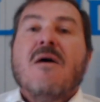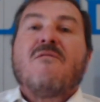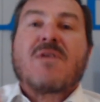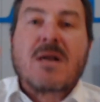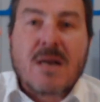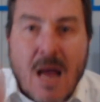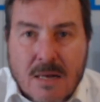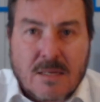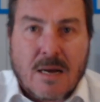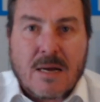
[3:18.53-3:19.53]

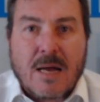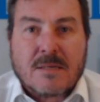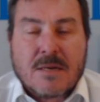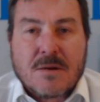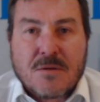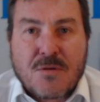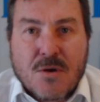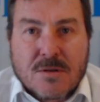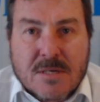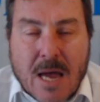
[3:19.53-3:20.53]
Vrachtig, I did it a
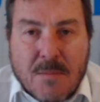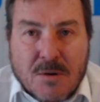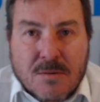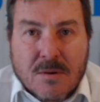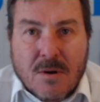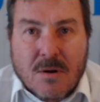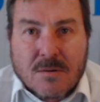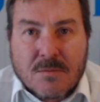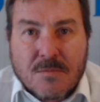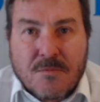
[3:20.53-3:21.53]
3rd time
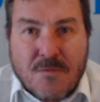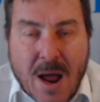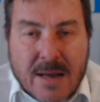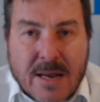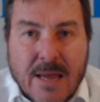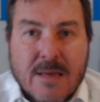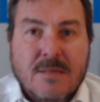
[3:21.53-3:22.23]
on Friday.